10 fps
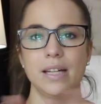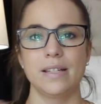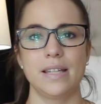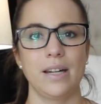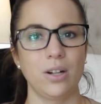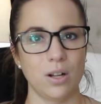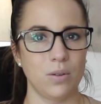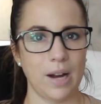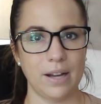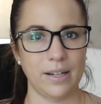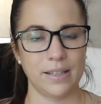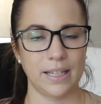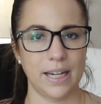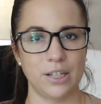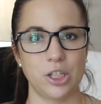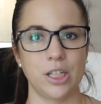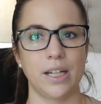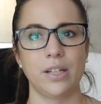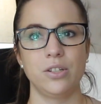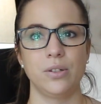sitting all around in the kitchen
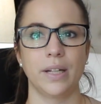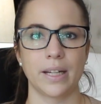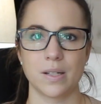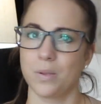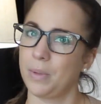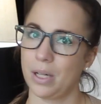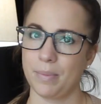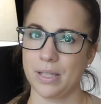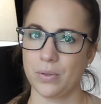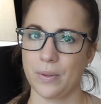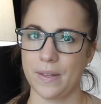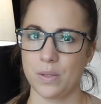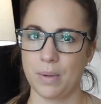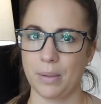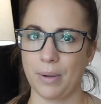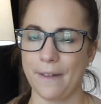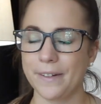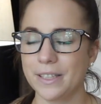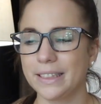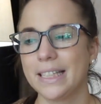and doing experiments with his big
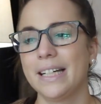brothers.